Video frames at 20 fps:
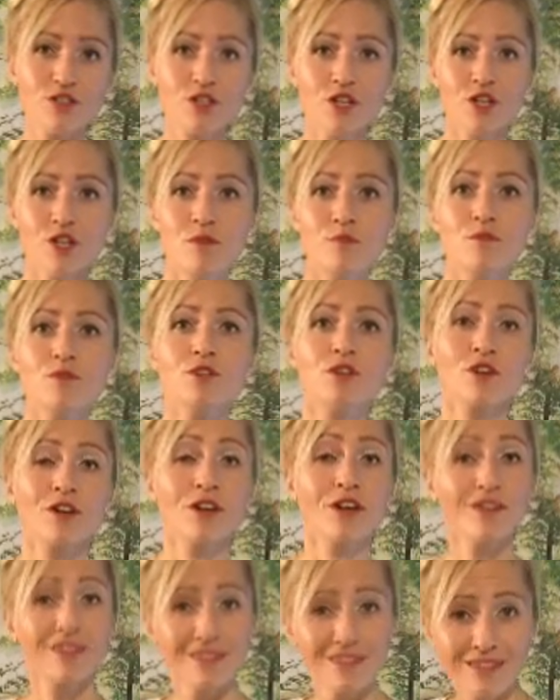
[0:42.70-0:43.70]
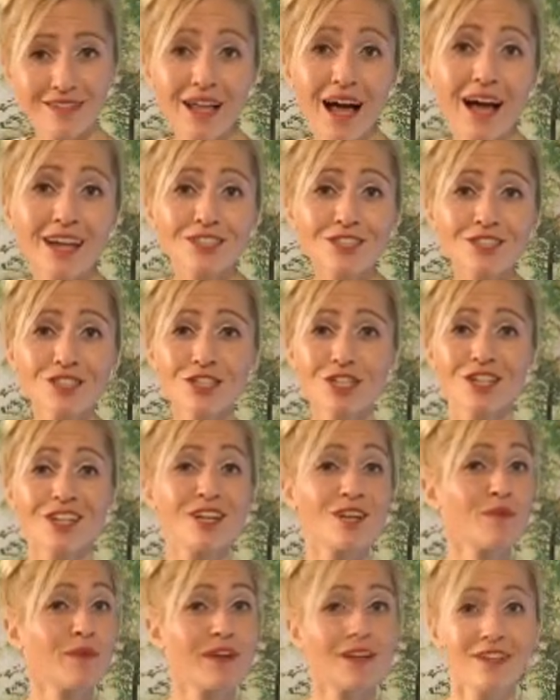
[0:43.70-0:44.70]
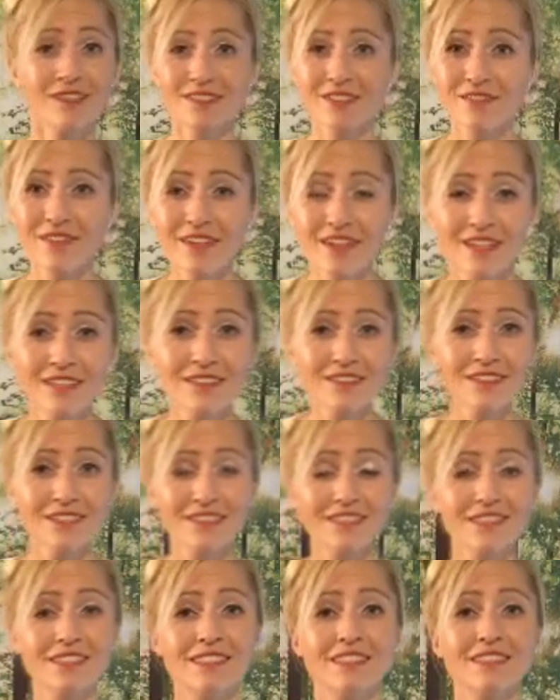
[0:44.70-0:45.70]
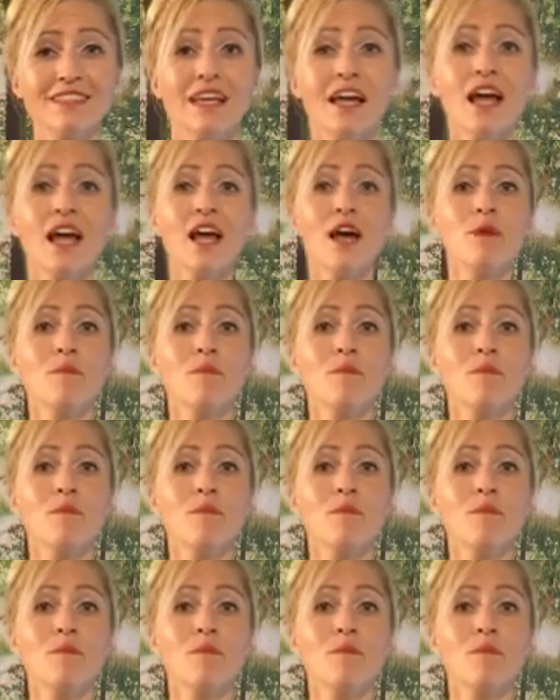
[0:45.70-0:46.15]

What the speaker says: to the gym during this last year because of the illnesses,